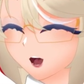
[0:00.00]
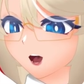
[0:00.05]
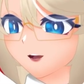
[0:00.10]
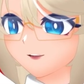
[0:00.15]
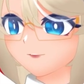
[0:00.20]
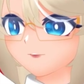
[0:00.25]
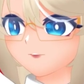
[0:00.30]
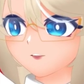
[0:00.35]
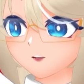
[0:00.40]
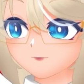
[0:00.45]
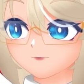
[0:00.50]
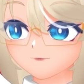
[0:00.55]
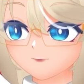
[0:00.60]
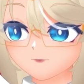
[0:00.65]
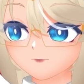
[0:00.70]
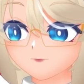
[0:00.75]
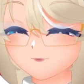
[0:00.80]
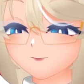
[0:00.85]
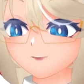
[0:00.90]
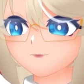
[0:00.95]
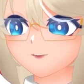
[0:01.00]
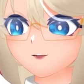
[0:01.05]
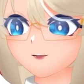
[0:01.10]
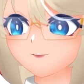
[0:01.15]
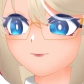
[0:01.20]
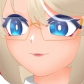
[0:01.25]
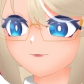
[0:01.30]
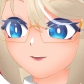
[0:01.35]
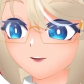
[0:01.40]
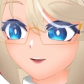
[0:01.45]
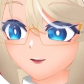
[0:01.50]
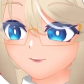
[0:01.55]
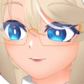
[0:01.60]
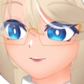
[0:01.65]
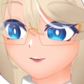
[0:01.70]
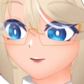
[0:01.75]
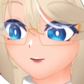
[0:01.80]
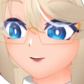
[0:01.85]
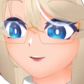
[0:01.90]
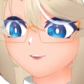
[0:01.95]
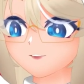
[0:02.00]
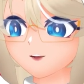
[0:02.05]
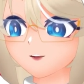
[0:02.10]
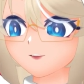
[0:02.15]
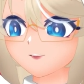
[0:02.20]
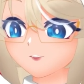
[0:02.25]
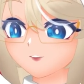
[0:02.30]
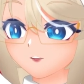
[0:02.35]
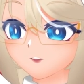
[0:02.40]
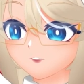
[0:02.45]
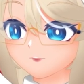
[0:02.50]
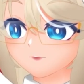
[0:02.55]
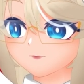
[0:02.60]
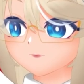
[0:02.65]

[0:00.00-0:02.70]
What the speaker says: I don't agree with, because there is a certain